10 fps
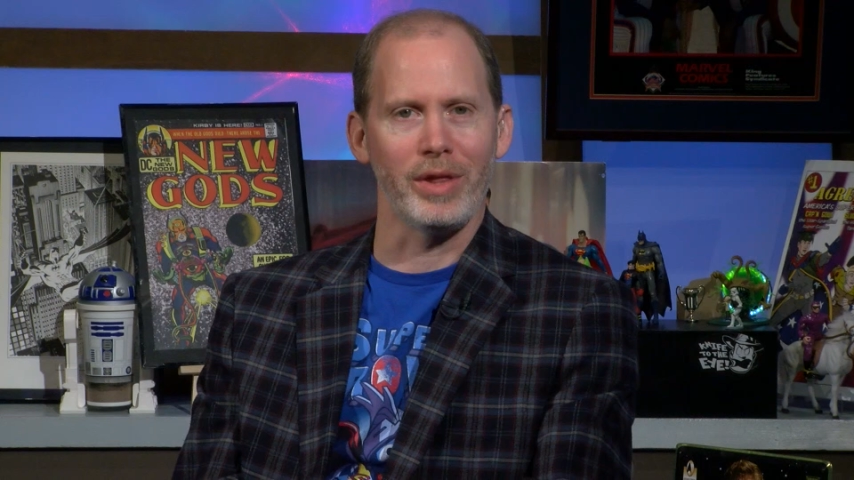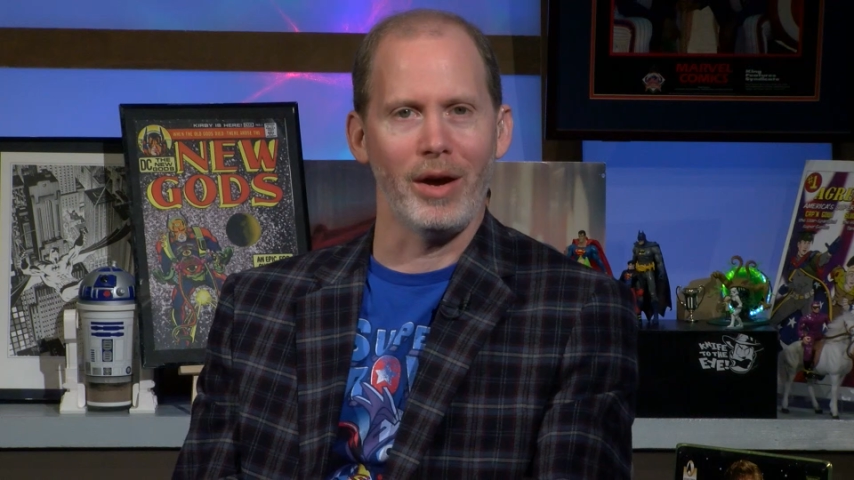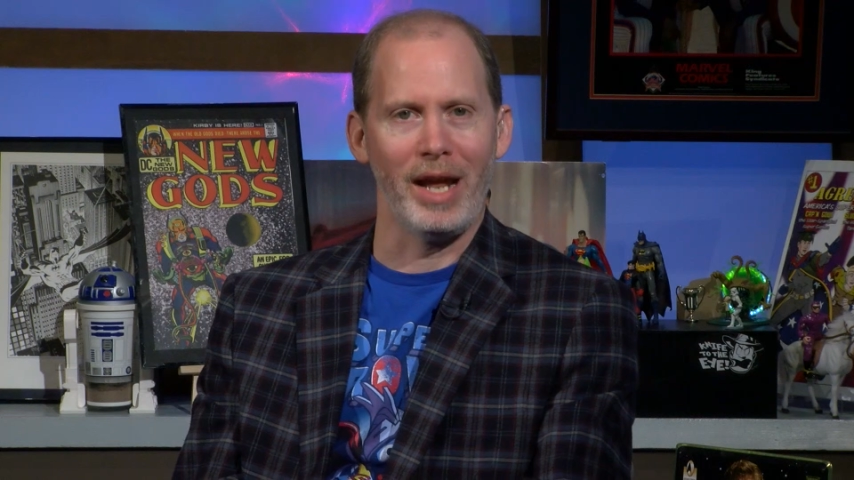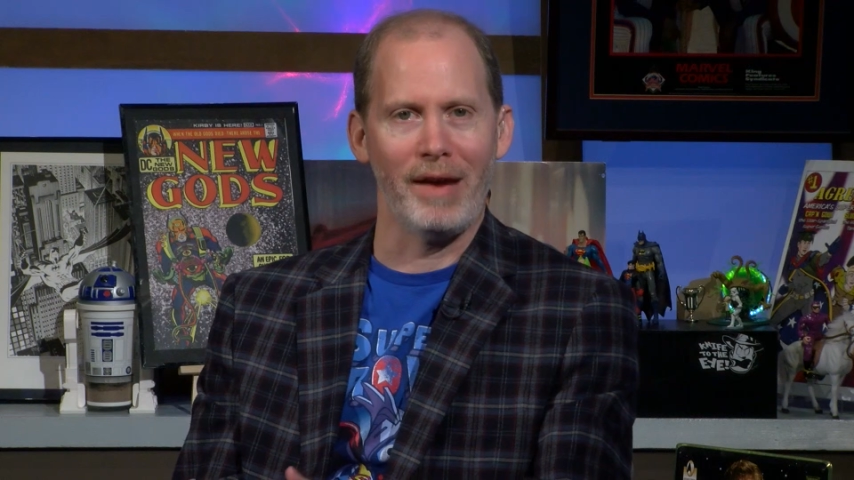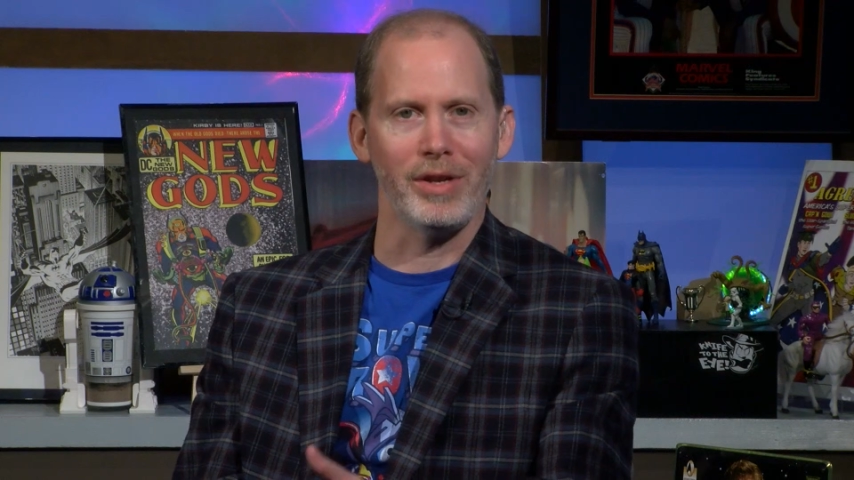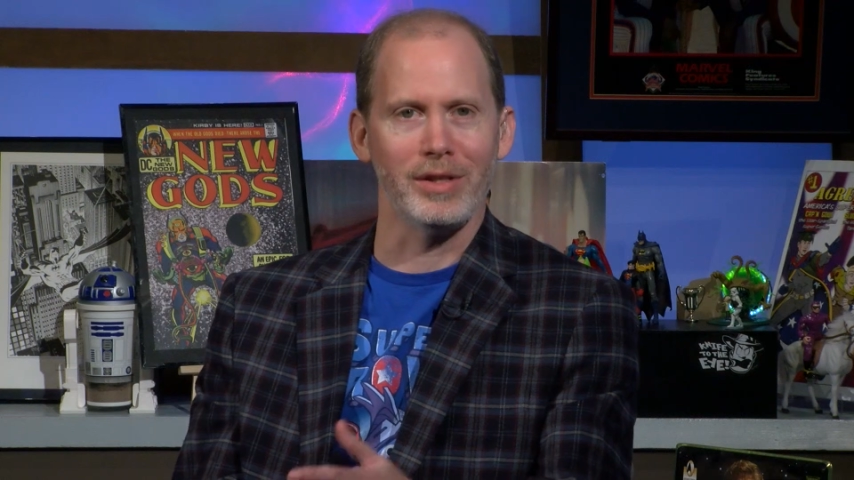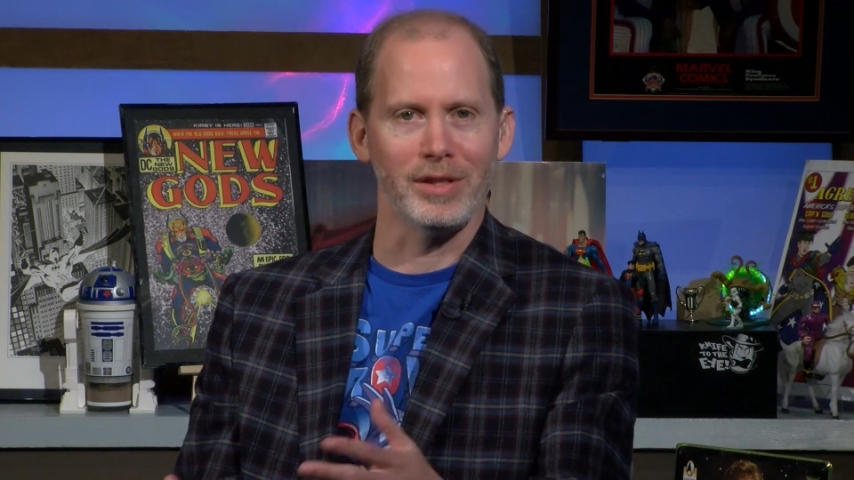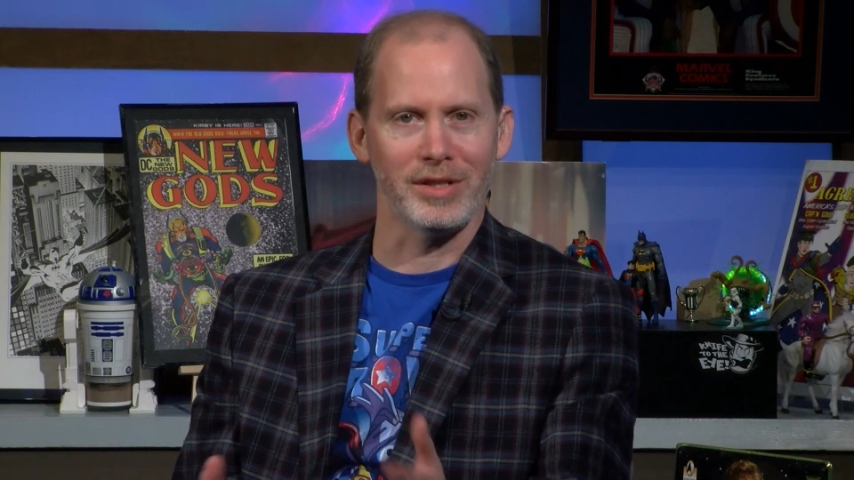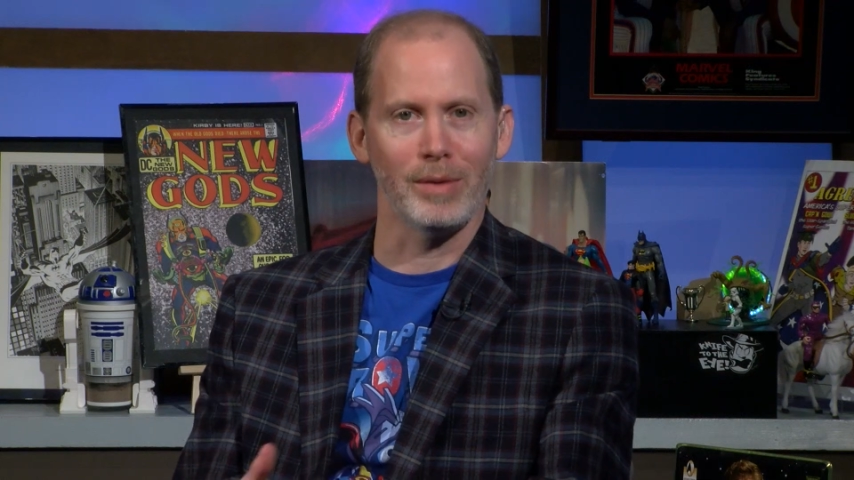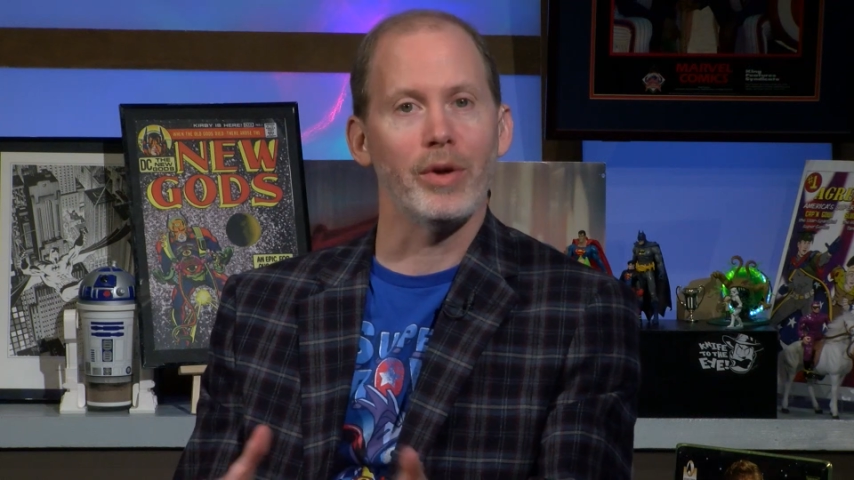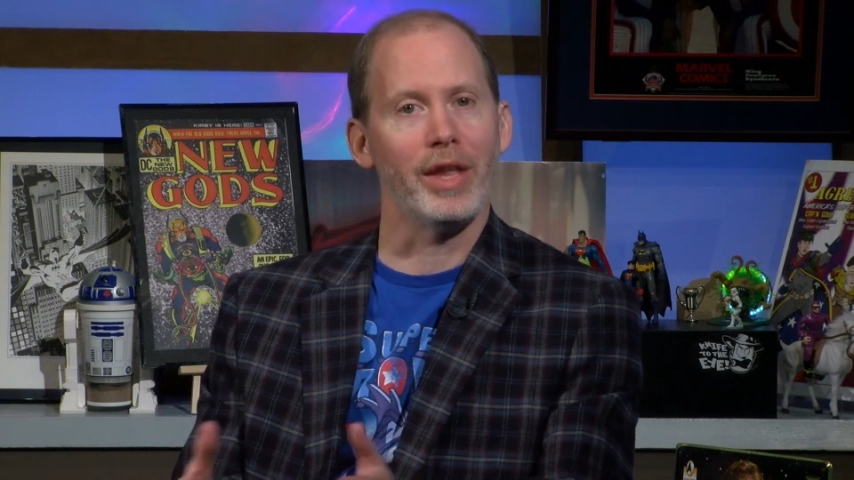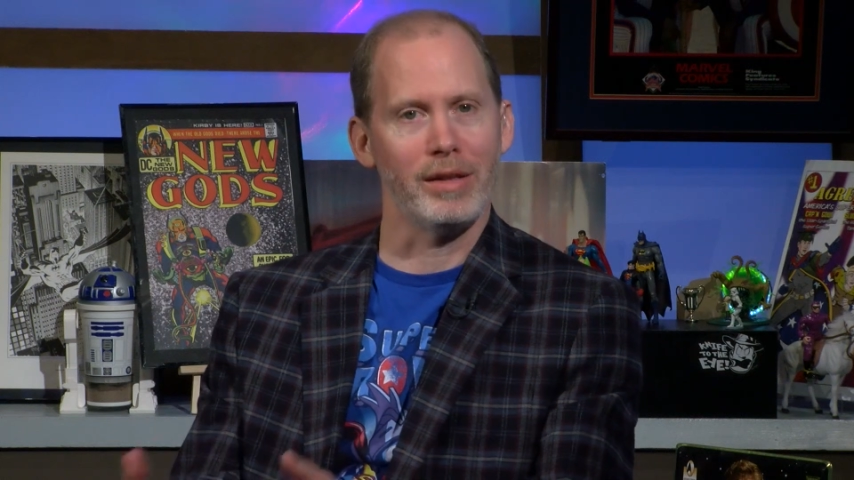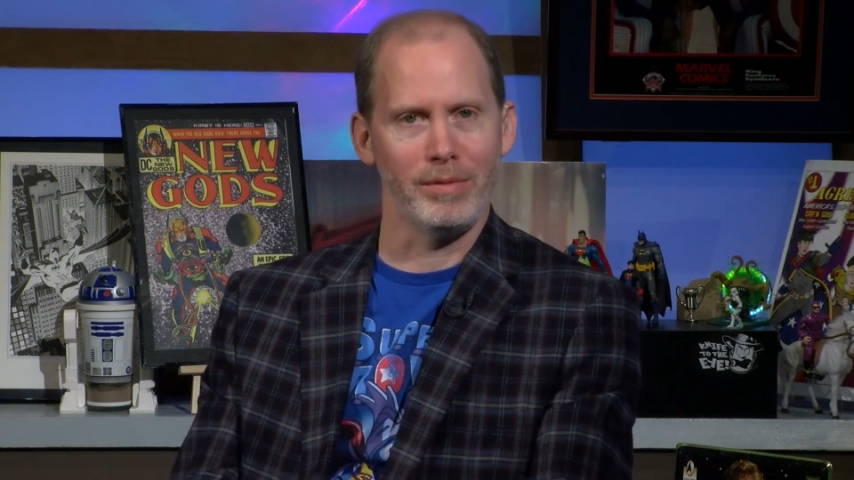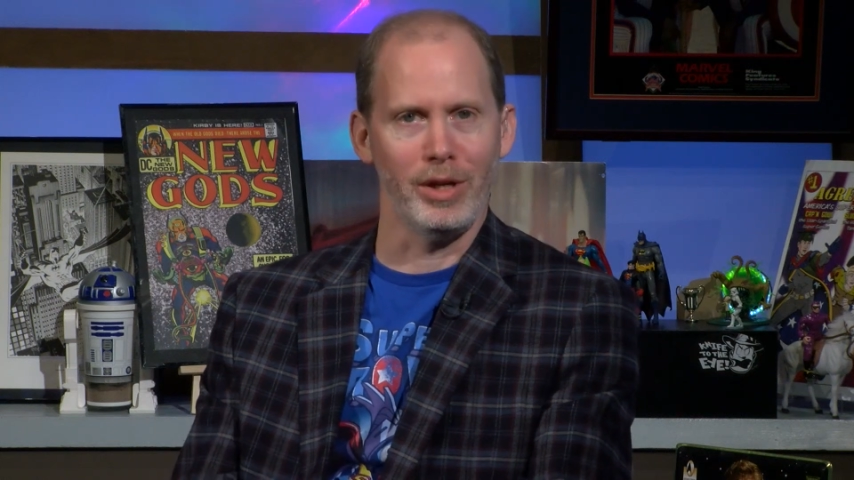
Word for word: without having someone that,